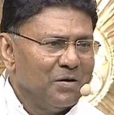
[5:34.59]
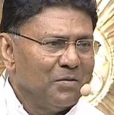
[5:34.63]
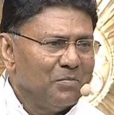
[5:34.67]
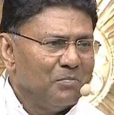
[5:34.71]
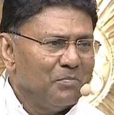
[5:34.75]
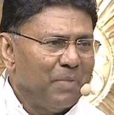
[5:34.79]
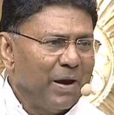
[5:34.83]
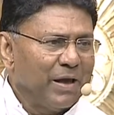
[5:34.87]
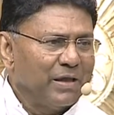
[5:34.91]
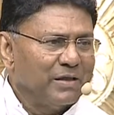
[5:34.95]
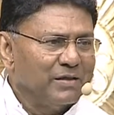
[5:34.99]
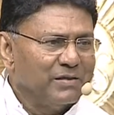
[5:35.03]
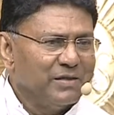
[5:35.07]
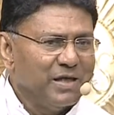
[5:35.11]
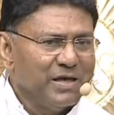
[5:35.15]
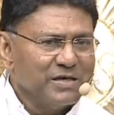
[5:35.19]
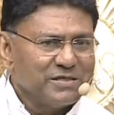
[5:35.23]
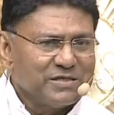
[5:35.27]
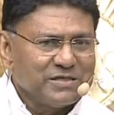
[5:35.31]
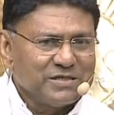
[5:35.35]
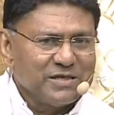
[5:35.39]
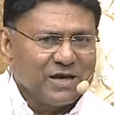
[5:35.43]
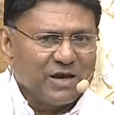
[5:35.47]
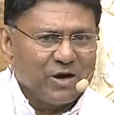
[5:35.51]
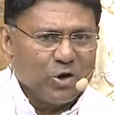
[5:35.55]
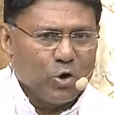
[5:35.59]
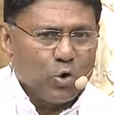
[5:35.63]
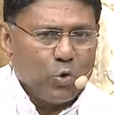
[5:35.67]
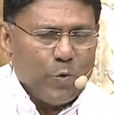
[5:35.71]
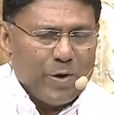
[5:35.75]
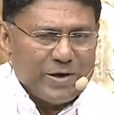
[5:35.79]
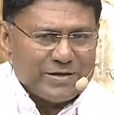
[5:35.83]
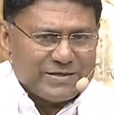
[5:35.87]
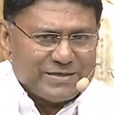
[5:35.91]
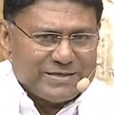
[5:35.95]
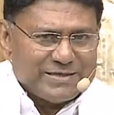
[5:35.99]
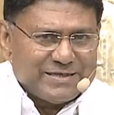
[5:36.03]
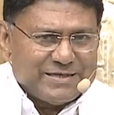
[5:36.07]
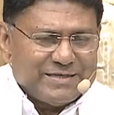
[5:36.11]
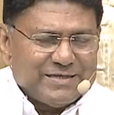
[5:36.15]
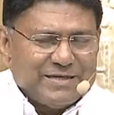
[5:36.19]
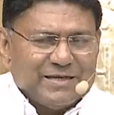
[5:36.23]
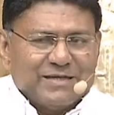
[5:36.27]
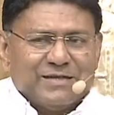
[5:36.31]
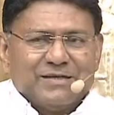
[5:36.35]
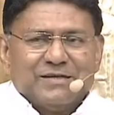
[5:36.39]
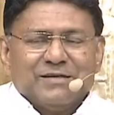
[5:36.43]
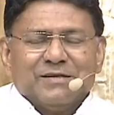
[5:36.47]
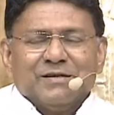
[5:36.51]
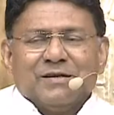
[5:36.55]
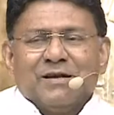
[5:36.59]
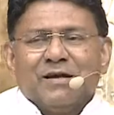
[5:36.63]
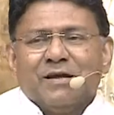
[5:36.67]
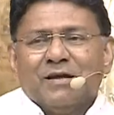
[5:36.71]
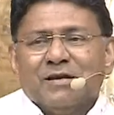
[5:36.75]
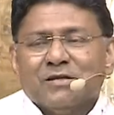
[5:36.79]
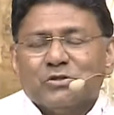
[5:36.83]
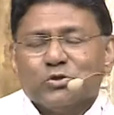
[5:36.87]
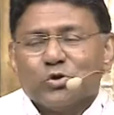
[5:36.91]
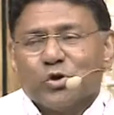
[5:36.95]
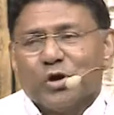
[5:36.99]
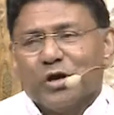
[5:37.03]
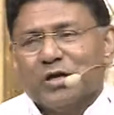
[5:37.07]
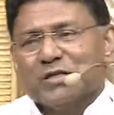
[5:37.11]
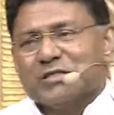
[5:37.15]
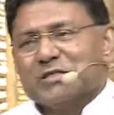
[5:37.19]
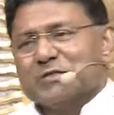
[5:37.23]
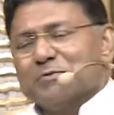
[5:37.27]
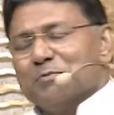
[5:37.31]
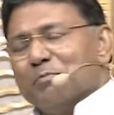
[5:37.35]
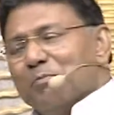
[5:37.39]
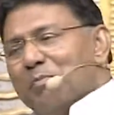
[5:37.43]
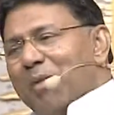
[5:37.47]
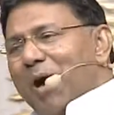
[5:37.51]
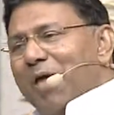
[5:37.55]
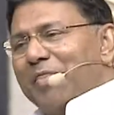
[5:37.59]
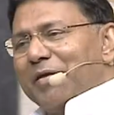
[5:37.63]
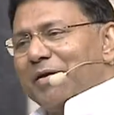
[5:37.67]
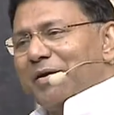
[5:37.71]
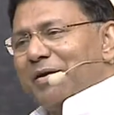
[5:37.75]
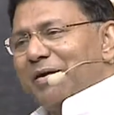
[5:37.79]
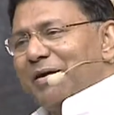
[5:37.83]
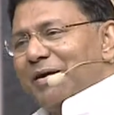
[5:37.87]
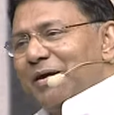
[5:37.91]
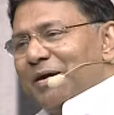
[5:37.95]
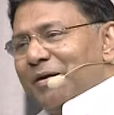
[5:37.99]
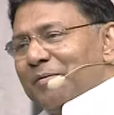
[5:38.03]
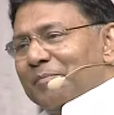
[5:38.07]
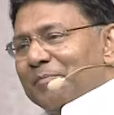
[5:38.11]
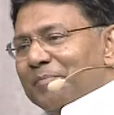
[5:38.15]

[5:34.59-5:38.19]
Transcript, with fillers: by this question to his mother?